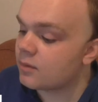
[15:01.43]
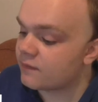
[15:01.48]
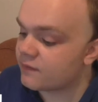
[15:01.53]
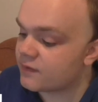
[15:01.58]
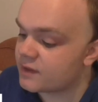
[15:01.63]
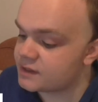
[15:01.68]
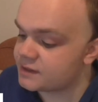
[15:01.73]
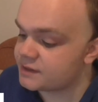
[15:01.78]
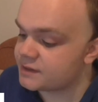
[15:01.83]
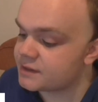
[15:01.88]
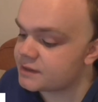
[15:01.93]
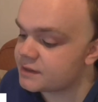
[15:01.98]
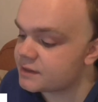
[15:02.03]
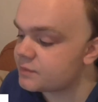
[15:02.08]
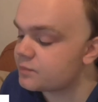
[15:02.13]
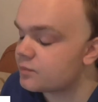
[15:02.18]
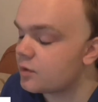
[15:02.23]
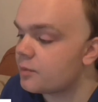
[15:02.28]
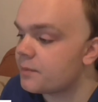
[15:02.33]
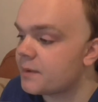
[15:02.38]
with this. This is
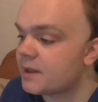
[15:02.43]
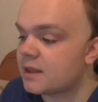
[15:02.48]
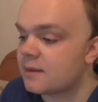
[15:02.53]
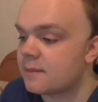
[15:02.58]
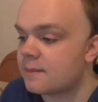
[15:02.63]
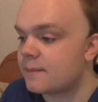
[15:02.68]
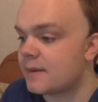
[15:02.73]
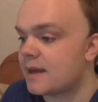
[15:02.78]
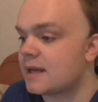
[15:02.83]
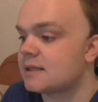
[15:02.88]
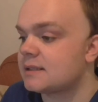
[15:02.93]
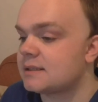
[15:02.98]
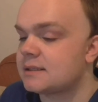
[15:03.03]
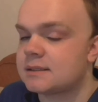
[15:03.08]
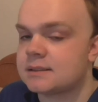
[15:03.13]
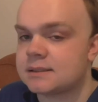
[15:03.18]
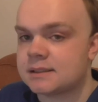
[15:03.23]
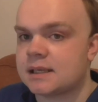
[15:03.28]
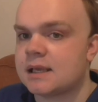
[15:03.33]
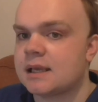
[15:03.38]
probably the
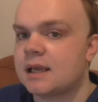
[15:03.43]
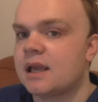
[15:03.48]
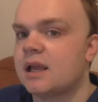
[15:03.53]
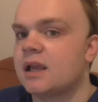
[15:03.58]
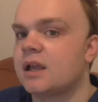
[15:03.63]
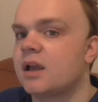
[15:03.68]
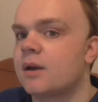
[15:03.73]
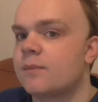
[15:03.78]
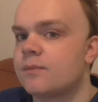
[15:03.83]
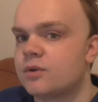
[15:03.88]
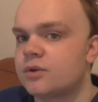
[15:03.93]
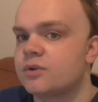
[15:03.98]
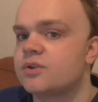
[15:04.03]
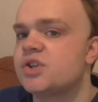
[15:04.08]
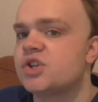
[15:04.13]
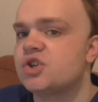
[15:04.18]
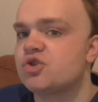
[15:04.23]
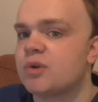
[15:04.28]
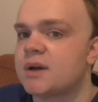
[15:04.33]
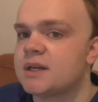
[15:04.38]
best seeing
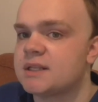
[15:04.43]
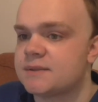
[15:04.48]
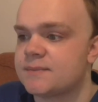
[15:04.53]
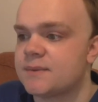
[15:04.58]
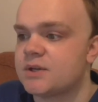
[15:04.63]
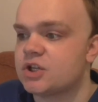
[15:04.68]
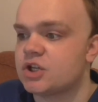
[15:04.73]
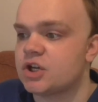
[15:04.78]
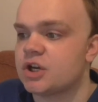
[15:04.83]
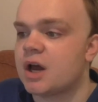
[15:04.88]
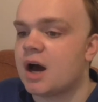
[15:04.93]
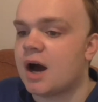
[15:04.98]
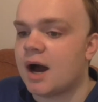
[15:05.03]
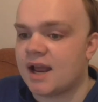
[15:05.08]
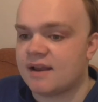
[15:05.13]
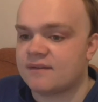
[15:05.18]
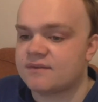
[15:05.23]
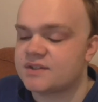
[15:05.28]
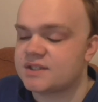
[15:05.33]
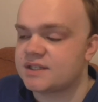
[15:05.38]
community transmission
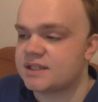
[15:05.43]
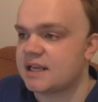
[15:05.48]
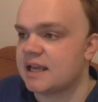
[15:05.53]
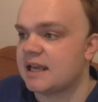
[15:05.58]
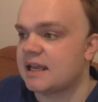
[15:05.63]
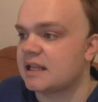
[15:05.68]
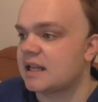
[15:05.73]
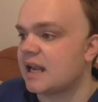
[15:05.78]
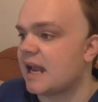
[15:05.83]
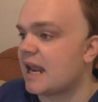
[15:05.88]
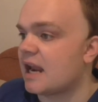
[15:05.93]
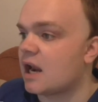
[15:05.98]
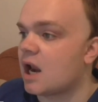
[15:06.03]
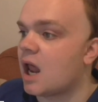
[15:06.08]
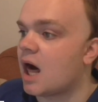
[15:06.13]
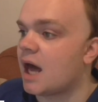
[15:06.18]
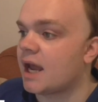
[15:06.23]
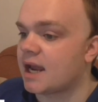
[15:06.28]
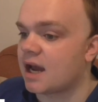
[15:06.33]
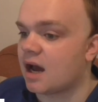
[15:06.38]
I have seen in
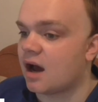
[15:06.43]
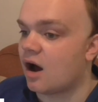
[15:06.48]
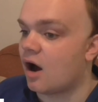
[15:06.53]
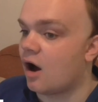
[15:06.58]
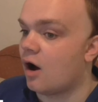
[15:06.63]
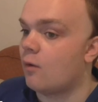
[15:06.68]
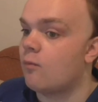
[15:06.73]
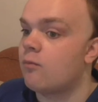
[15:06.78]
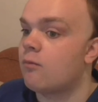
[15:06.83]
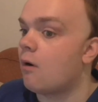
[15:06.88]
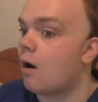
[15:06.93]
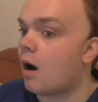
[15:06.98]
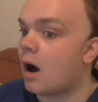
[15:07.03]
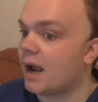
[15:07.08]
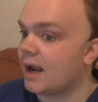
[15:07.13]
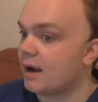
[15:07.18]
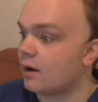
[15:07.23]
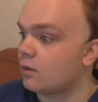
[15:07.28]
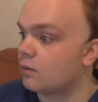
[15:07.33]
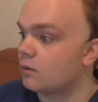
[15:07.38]
like a
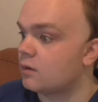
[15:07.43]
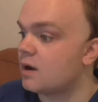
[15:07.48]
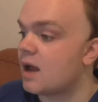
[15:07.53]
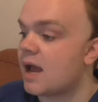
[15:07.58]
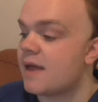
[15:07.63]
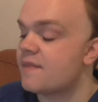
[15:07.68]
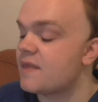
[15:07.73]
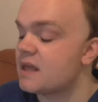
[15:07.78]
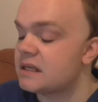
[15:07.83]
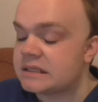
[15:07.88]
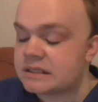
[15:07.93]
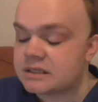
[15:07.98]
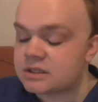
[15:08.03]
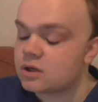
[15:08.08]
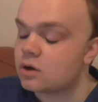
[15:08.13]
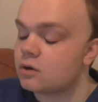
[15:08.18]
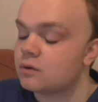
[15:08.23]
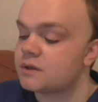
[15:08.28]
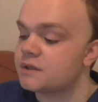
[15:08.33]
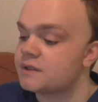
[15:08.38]
while. Like this
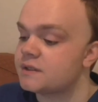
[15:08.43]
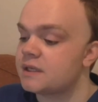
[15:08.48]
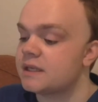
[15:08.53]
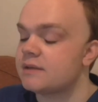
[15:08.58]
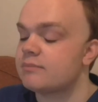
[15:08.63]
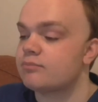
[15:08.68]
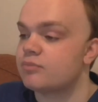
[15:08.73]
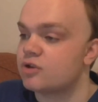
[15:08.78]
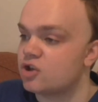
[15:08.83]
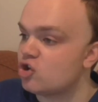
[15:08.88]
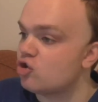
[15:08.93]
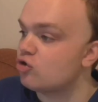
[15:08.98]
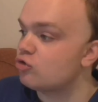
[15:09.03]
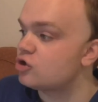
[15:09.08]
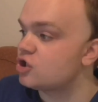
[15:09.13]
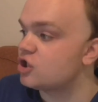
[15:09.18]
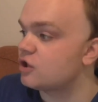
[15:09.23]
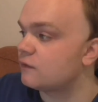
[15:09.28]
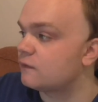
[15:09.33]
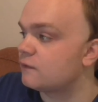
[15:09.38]
is honestly
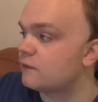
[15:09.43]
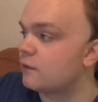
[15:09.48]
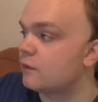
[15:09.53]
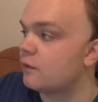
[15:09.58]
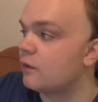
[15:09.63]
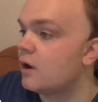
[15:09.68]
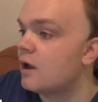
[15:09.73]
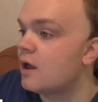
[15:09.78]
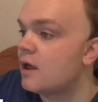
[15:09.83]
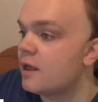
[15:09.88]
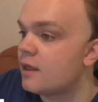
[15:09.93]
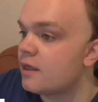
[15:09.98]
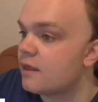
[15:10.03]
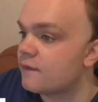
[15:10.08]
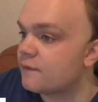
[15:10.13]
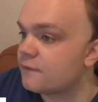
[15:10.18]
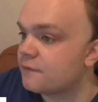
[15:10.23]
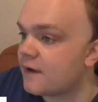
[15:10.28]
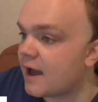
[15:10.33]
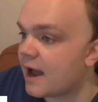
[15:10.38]
beautiful the
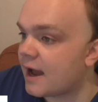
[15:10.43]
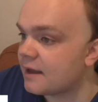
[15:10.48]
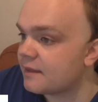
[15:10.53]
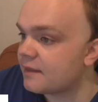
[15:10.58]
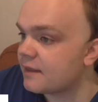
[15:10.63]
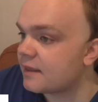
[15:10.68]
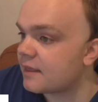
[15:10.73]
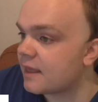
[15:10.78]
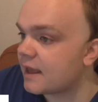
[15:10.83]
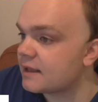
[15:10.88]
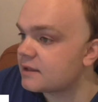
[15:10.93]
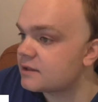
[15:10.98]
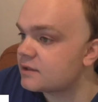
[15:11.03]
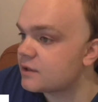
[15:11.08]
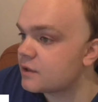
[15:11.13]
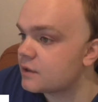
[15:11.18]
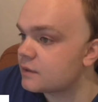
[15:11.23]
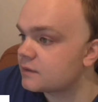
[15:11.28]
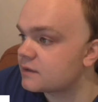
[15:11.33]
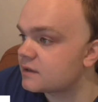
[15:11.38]
fact that they
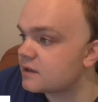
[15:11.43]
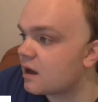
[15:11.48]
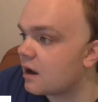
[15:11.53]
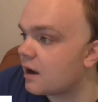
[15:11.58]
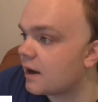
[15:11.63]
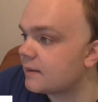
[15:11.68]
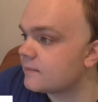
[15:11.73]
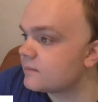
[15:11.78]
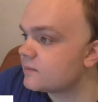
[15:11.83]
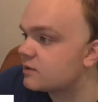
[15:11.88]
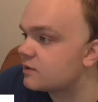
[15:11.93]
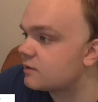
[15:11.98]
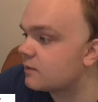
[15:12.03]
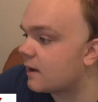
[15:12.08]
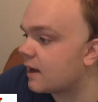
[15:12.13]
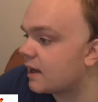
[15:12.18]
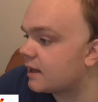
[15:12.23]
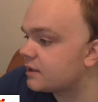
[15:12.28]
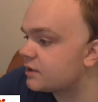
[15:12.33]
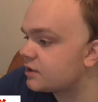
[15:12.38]
took time to
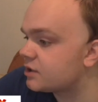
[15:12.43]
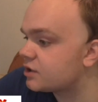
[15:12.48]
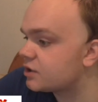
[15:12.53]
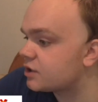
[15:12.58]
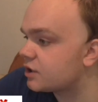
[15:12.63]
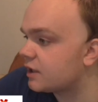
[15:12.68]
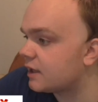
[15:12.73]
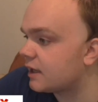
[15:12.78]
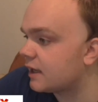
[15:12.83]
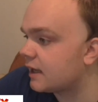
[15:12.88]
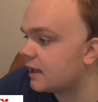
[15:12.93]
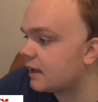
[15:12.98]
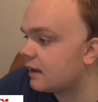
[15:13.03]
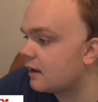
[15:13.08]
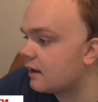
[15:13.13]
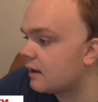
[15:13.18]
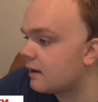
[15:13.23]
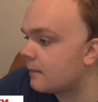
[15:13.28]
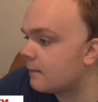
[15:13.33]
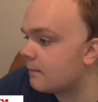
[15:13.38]
actually
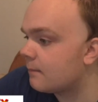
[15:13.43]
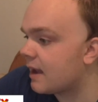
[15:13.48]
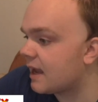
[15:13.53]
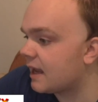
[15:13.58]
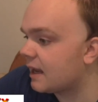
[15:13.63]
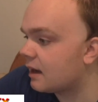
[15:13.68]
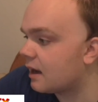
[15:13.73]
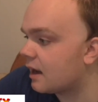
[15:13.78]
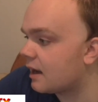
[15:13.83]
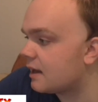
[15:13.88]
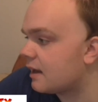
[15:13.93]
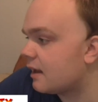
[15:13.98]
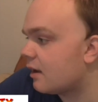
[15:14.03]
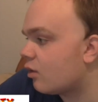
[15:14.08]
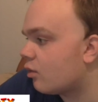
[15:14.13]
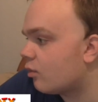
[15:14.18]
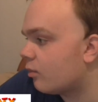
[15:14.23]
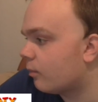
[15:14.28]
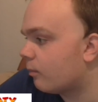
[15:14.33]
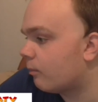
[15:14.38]
make like
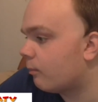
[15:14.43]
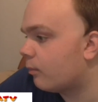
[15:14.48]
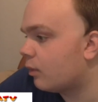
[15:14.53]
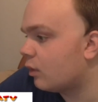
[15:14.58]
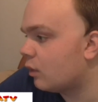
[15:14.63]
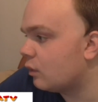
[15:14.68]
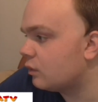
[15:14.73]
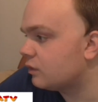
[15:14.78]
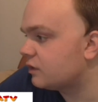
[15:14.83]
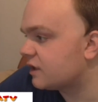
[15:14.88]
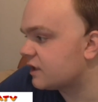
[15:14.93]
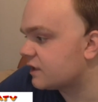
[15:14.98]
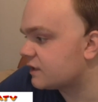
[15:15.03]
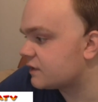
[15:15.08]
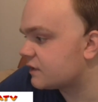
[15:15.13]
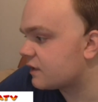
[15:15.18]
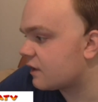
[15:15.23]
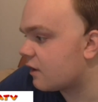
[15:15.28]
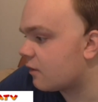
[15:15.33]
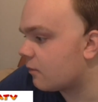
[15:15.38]
little
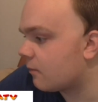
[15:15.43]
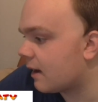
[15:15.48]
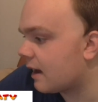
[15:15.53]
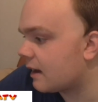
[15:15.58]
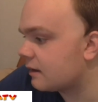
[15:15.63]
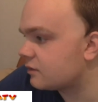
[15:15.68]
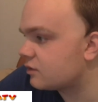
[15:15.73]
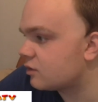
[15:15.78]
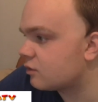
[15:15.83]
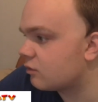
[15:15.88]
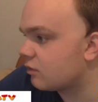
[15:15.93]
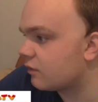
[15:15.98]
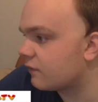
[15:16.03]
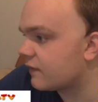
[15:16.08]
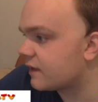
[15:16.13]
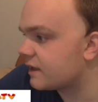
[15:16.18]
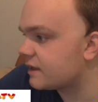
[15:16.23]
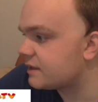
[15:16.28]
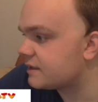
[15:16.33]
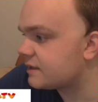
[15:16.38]
borders around all of
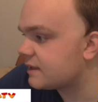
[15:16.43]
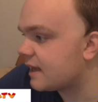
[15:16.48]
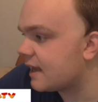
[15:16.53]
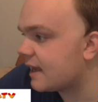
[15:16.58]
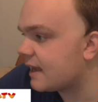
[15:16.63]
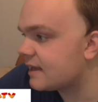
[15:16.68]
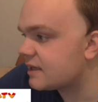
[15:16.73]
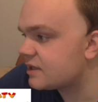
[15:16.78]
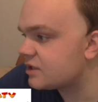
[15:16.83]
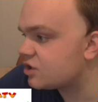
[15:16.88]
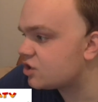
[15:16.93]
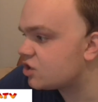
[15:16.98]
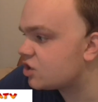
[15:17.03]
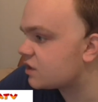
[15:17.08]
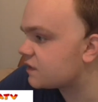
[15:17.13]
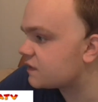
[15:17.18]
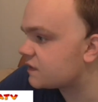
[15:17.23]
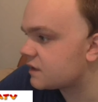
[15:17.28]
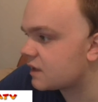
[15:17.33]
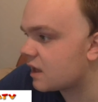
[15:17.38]
this it's
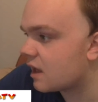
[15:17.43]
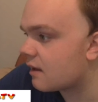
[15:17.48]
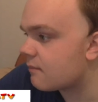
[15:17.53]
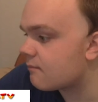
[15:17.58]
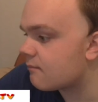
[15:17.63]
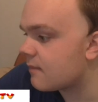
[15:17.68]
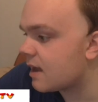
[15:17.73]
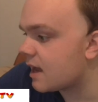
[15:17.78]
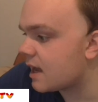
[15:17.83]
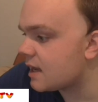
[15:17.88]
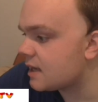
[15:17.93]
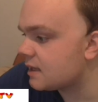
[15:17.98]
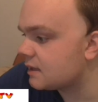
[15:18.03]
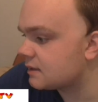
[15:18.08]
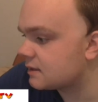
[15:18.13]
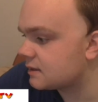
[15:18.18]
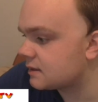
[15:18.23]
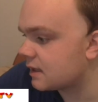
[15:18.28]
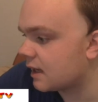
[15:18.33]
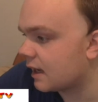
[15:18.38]
just
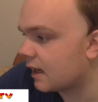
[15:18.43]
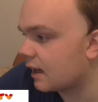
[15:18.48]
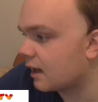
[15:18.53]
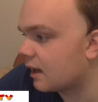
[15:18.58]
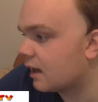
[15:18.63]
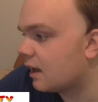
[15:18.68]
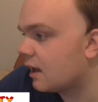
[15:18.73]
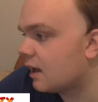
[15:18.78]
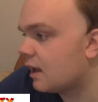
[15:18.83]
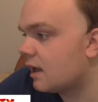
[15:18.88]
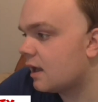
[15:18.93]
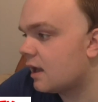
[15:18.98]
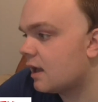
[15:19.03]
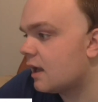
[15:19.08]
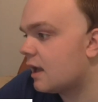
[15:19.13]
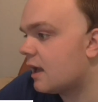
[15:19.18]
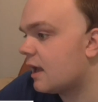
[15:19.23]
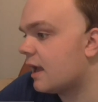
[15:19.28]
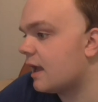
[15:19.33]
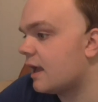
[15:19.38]
amazing
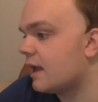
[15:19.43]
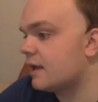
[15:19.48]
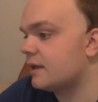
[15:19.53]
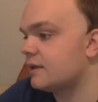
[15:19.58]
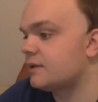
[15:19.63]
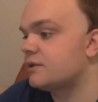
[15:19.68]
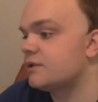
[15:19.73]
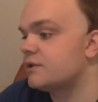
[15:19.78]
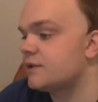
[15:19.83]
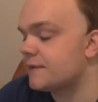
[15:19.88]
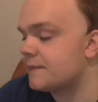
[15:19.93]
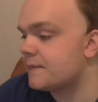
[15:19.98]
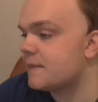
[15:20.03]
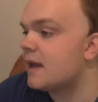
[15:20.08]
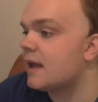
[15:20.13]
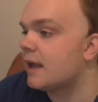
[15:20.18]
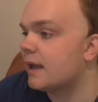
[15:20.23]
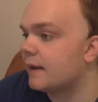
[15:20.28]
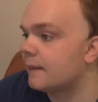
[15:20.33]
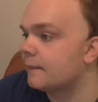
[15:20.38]
it is to
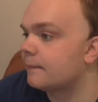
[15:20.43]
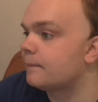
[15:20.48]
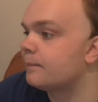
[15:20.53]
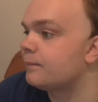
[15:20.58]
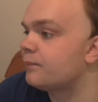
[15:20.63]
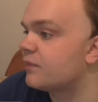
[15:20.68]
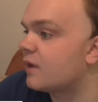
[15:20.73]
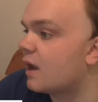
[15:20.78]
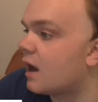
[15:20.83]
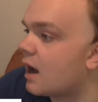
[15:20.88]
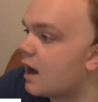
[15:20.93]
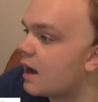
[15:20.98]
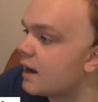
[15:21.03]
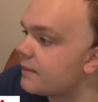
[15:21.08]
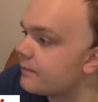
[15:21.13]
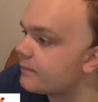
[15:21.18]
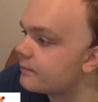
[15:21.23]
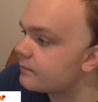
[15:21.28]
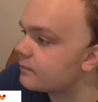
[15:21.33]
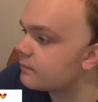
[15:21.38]
me
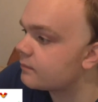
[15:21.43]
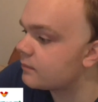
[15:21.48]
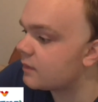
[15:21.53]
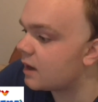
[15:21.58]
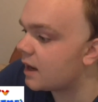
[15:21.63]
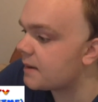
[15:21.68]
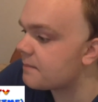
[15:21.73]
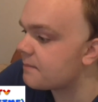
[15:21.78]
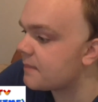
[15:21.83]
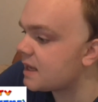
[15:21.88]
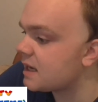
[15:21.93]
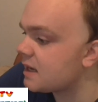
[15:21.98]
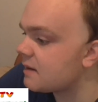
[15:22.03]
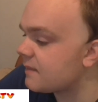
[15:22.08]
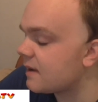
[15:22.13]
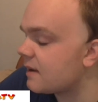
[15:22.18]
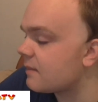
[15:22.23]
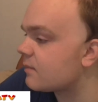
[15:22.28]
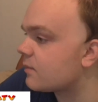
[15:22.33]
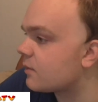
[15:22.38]
I'm like many
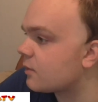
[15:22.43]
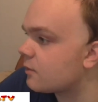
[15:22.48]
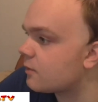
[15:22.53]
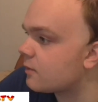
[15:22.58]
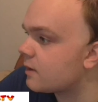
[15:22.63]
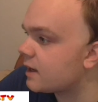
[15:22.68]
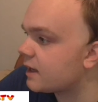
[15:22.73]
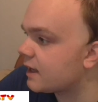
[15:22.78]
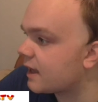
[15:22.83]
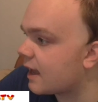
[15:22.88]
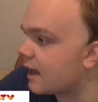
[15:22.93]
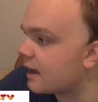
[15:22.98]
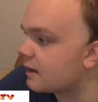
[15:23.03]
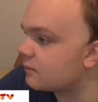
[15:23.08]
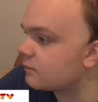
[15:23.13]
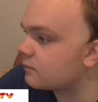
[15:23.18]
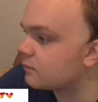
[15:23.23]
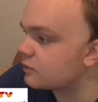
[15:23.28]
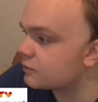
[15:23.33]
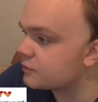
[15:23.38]
people
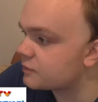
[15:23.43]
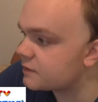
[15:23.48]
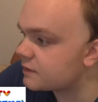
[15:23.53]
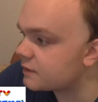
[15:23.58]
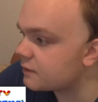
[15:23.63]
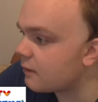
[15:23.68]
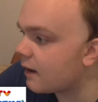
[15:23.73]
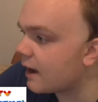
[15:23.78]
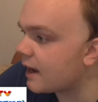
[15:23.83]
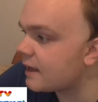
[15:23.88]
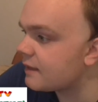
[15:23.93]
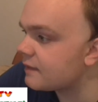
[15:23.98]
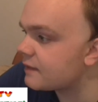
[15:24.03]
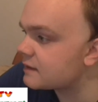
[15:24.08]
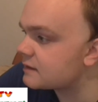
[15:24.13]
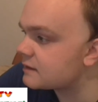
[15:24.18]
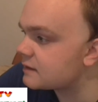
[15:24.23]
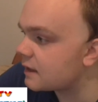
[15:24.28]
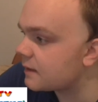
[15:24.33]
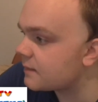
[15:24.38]
again will still hate
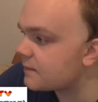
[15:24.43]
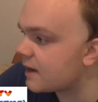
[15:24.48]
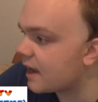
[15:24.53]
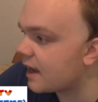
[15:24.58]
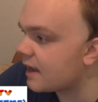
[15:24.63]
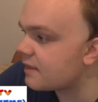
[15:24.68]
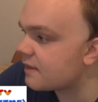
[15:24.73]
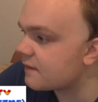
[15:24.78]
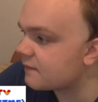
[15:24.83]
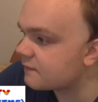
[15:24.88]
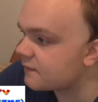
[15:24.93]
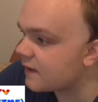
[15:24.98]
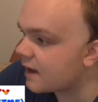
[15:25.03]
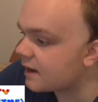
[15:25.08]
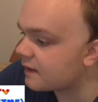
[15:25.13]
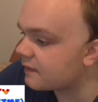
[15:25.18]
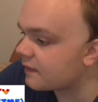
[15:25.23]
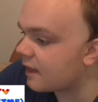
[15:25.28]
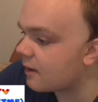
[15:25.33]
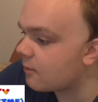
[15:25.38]
this update the
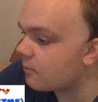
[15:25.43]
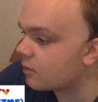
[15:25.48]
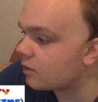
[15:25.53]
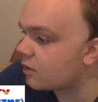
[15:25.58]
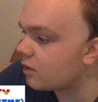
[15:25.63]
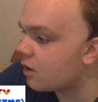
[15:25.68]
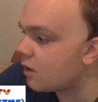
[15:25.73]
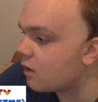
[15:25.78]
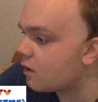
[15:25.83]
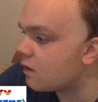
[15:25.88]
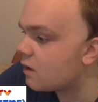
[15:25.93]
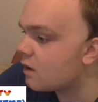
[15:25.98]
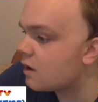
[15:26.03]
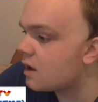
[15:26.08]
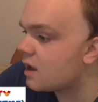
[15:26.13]
fact that we're not